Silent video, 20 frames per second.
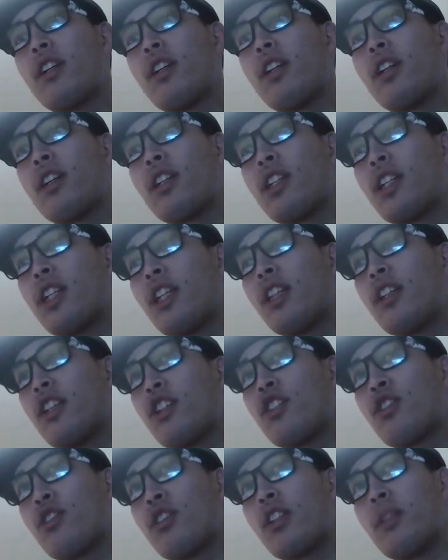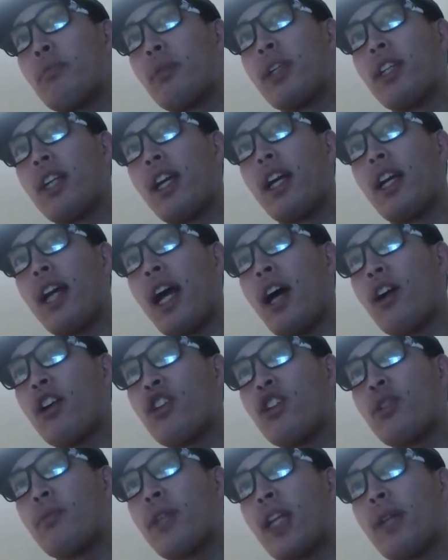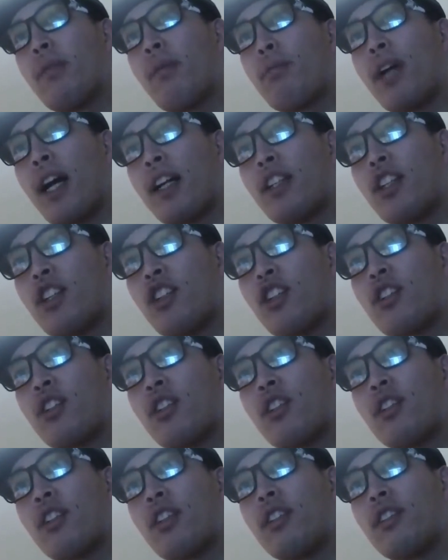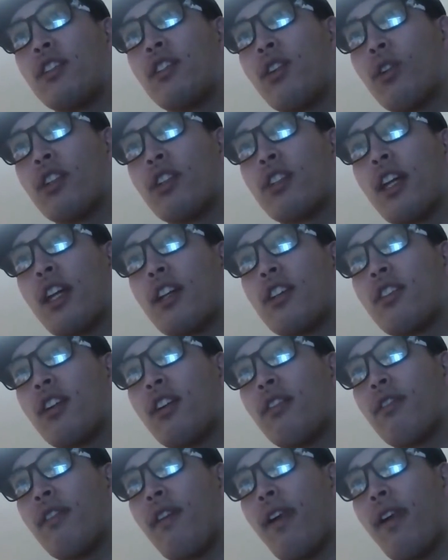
healing journey begin? How did you become a practitioner and all this kind of stuff?